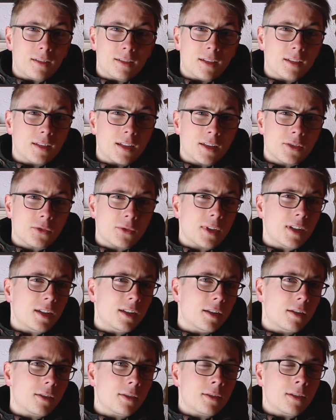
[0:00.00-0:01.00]
It doesn't
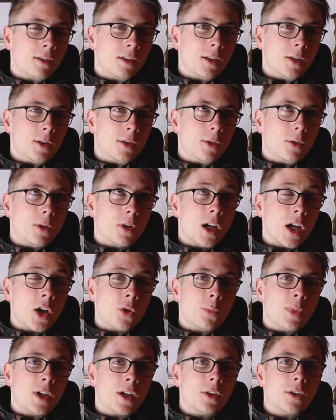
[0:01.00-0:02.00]
ring? No?
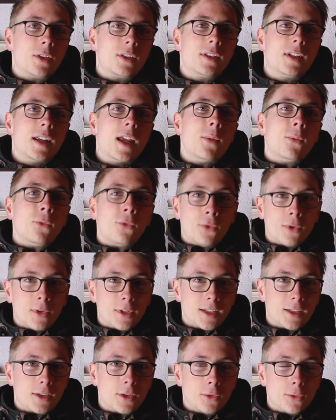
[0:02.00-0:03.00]
How about
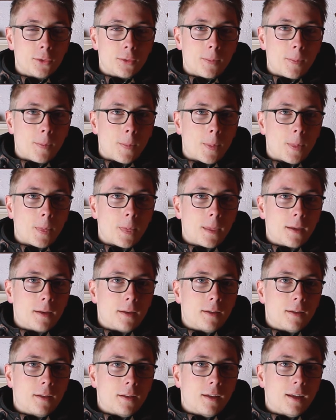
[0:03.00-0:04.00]
M42?
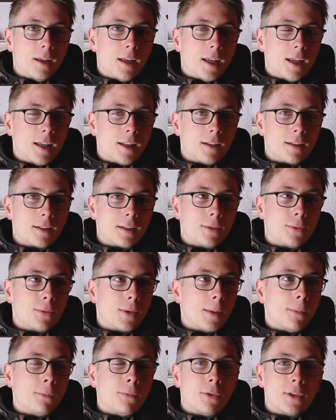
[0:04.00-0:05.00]
And if
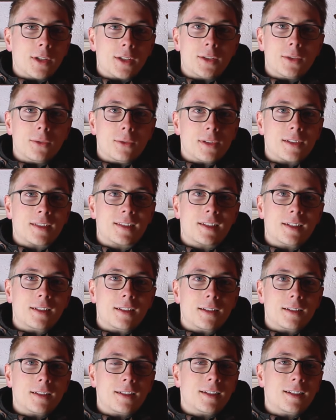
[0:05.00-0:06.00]
M42
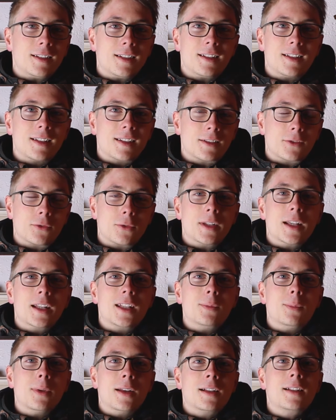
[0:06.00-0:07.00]
still doesn't ring
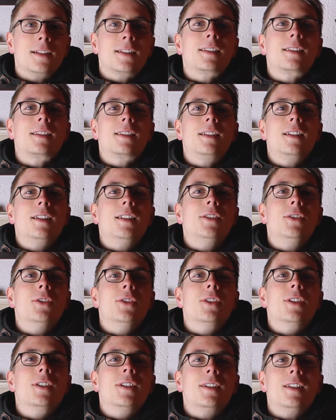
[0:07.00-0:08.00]
any bells in
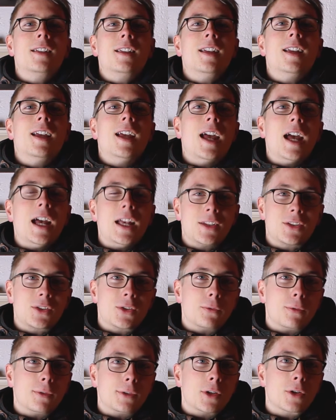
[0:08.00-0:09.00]
your
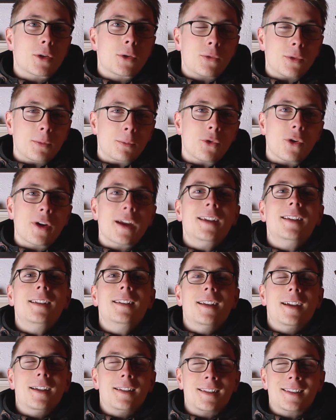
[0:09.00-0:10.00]
astrophotography
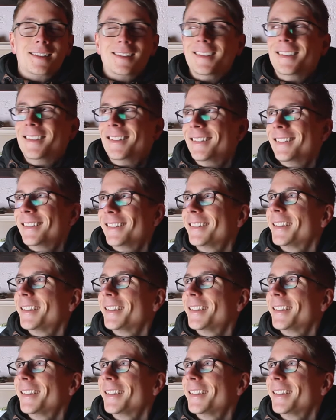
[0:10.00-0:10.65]
brain, it's